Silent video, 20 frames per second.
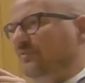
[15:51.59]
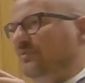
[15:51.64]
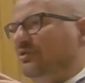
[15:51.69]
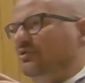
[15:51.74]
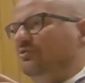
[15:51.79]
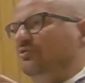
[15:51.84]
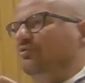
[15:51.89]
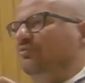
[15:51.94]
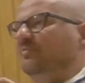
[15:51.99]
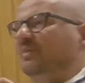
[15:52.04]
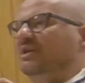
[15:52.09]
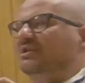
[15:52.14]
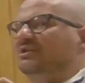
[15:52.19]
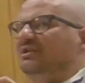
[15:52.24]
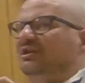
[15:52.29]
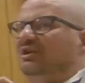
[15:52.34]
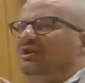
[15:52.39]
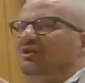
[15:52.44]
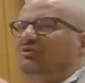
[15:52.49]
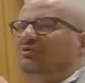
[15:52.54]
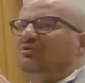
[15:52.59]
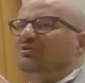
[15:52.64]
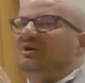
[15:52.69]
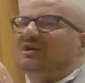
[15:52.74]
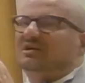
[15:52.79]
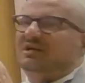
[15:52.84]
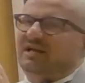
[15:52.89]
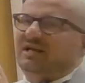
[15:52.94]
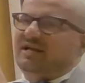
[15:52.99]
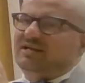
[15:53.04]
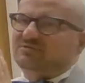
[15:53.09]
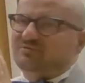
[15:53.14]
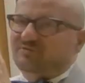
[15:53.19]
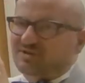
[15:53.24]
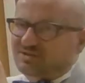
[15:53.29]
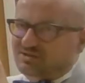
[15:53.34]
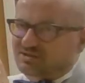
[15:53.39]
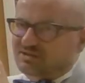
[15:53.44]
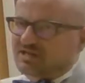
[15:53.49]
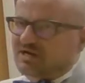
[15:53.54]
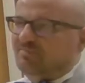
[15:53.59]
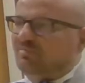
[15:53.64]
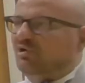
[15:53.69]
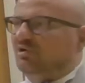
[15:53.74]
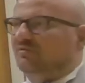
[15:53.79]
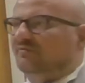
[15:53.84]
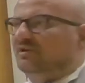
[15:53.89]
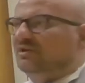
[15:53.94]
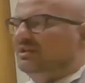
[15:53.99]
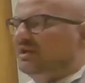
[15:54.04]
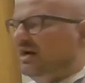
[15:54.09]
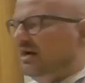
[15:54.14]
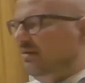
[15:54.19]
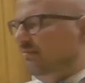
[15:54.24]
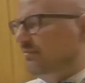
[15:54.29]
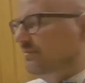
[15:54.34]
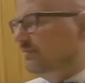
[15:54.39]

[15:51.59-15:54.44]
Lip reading: So basically you are late one step all the time.